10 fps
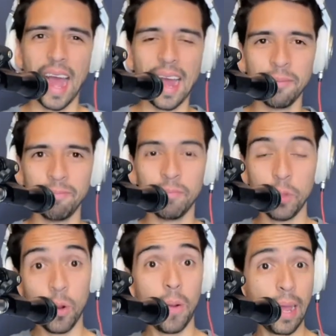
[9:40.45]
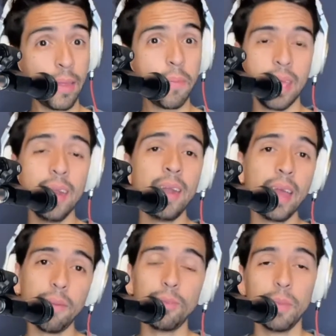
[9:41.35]
And you know, at the beginning, I
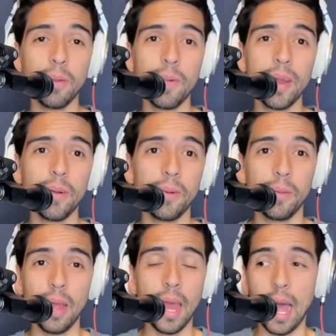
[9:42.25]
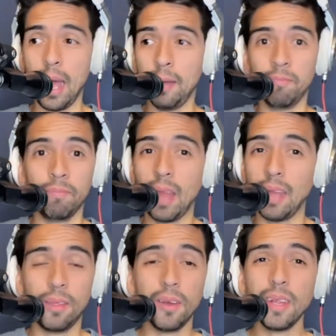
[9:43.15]
have to be real. I
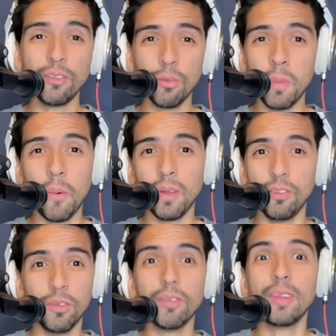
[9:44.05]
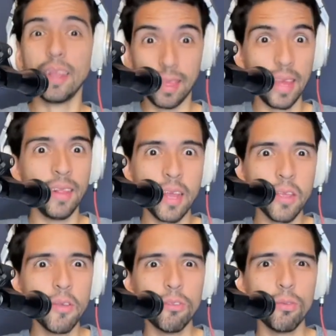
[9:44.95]
thought that Zumba was just that thing that
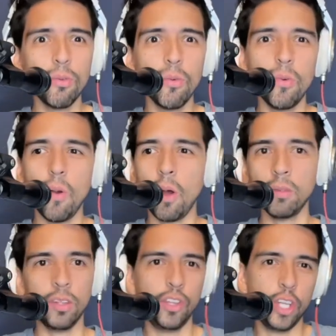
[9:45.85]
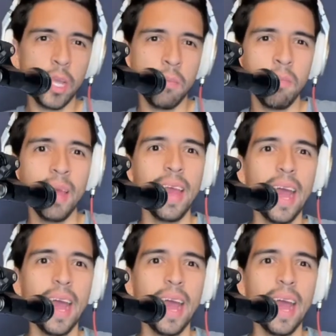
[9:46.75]
you used to do on the gym.